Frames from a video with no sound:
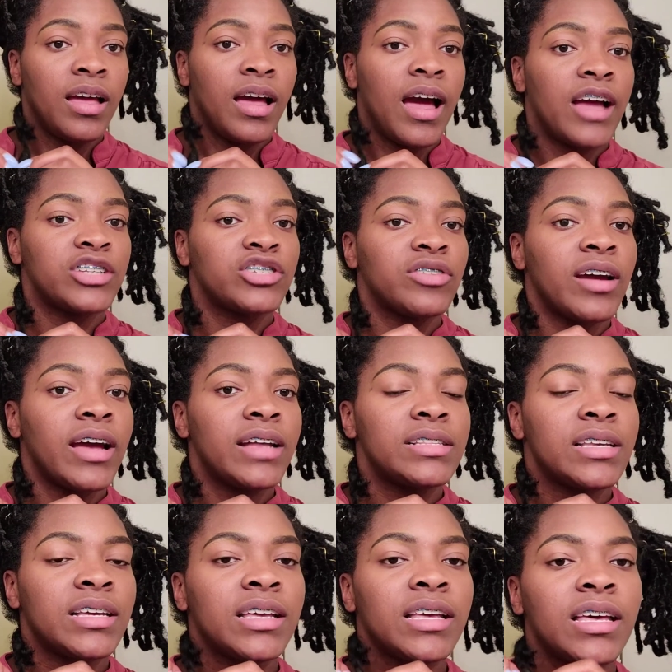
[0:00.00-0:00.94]
I tried
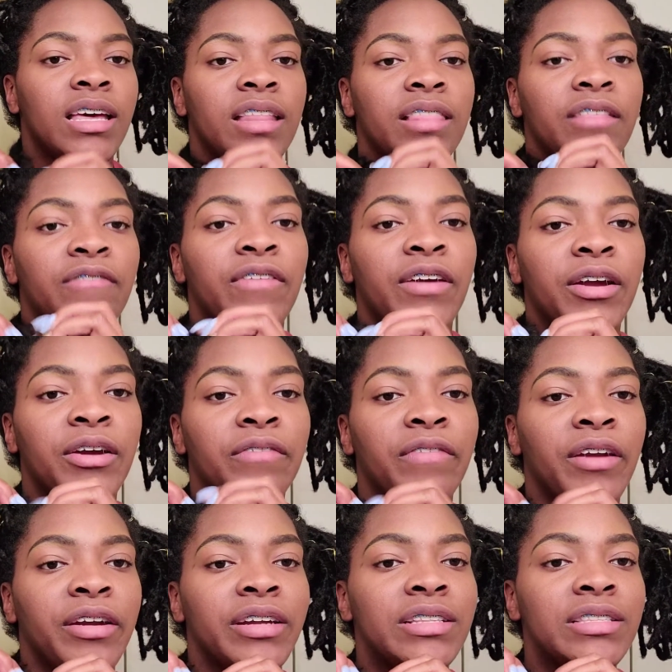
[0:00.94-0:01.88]
to cut the very,
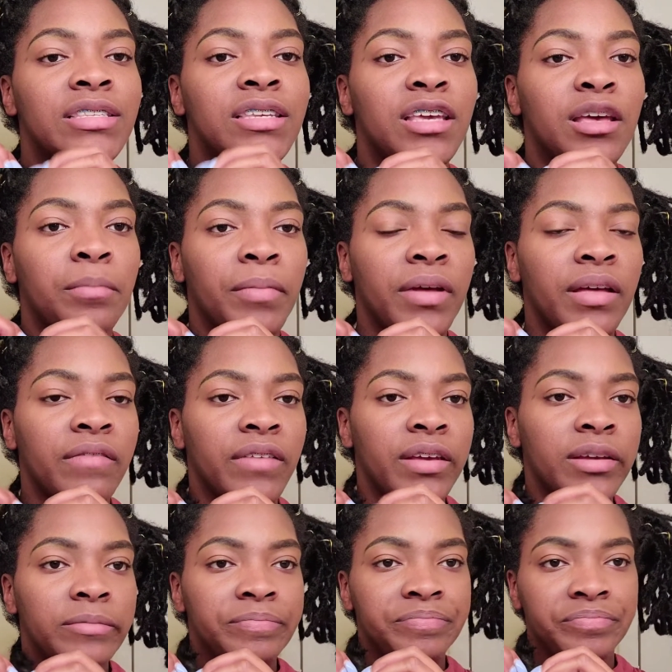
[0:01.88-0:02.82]
very tip of
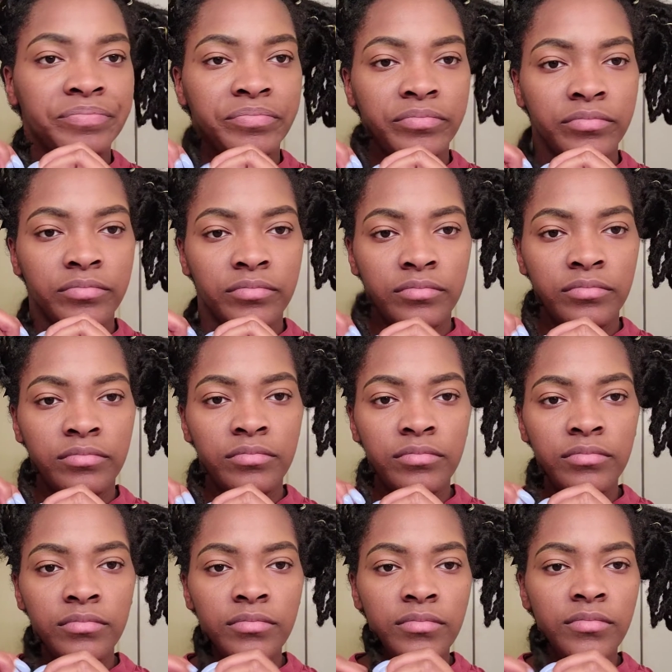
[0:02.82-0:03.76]
it
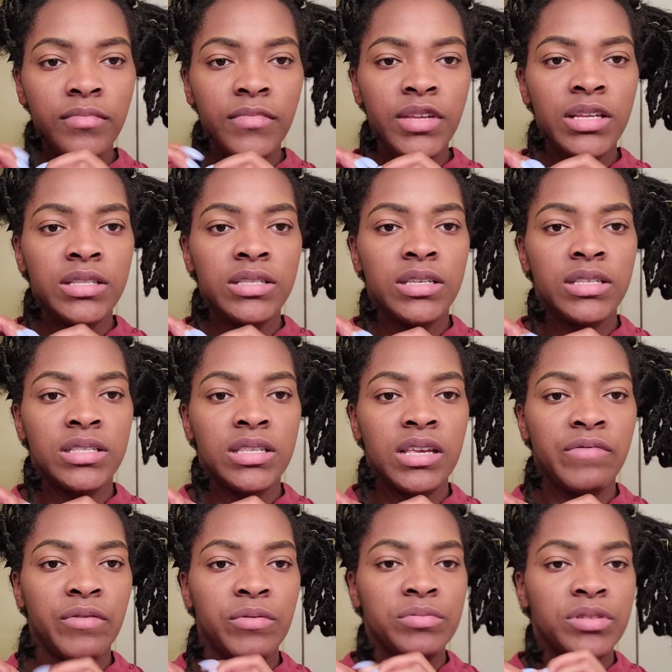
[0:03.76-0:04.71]
to see
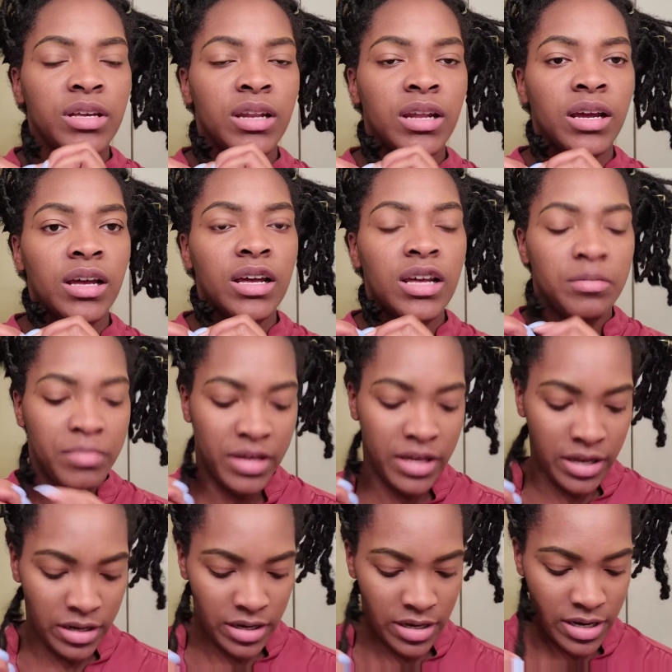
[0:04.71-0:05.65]
if it was gonna come
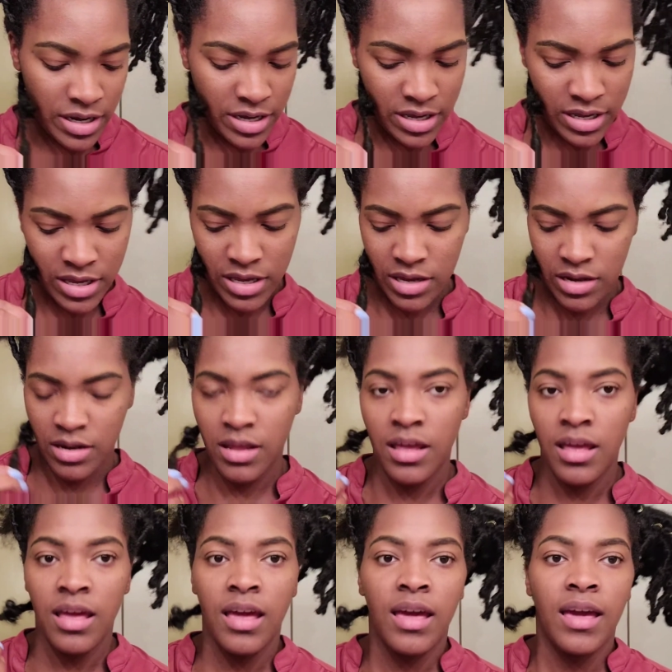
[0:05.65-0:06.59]
undone,
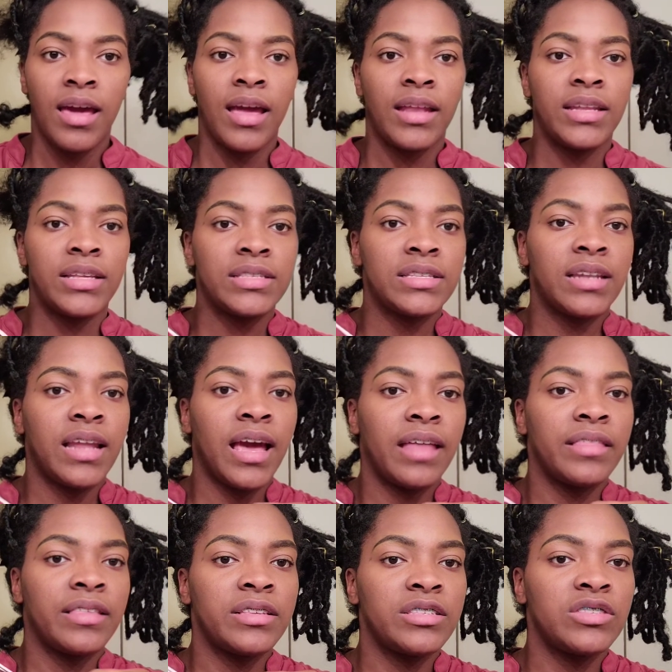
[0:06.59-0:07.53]
and it's
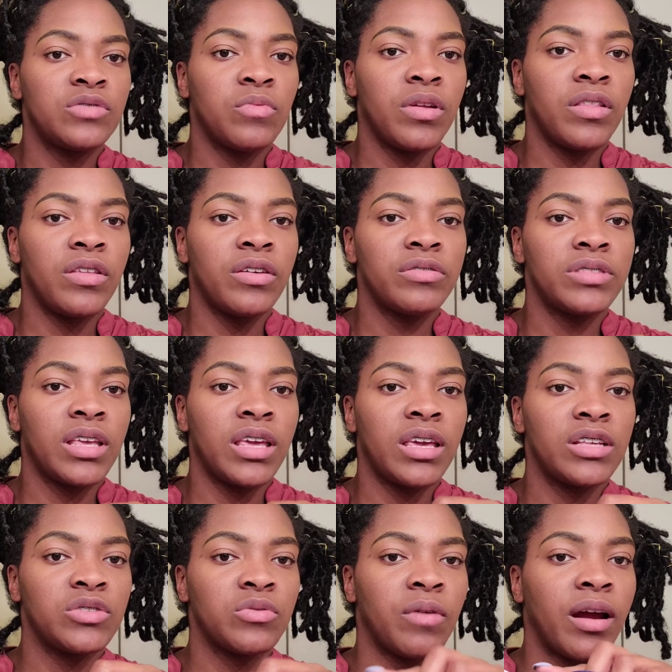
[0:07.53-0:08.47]
not. This is one of those
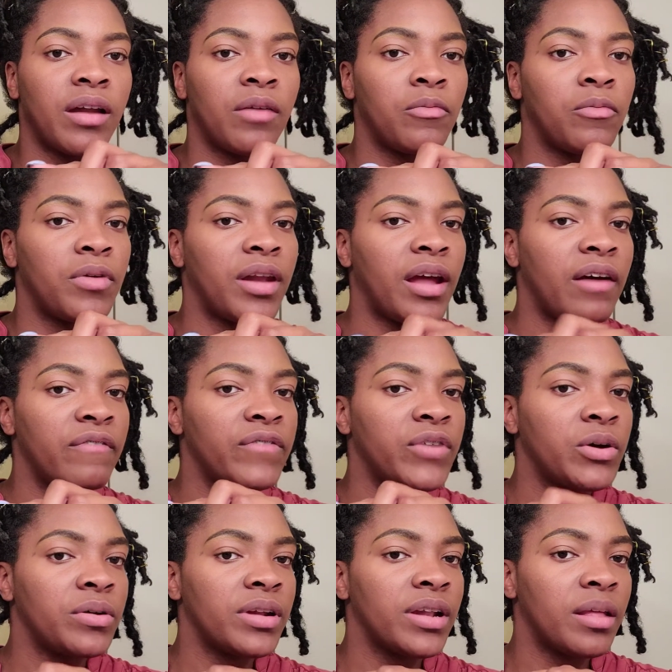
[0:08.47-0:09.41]
ends where when I
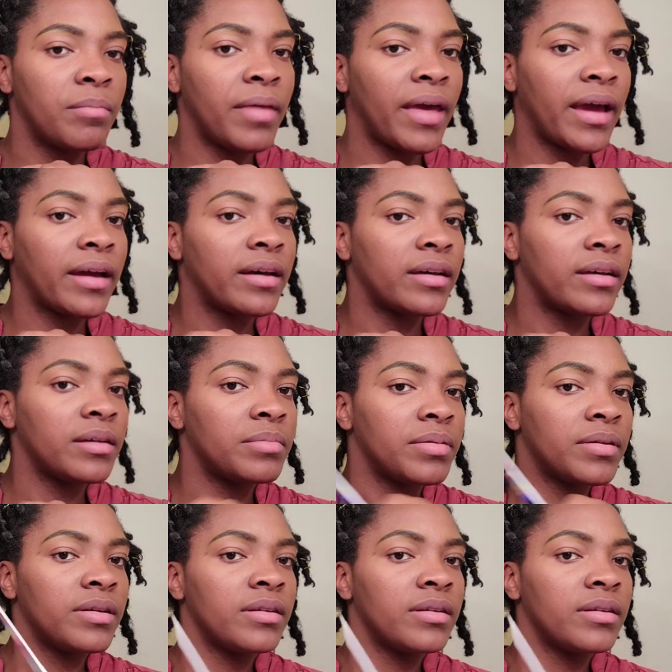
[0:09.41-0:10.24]
folded it back up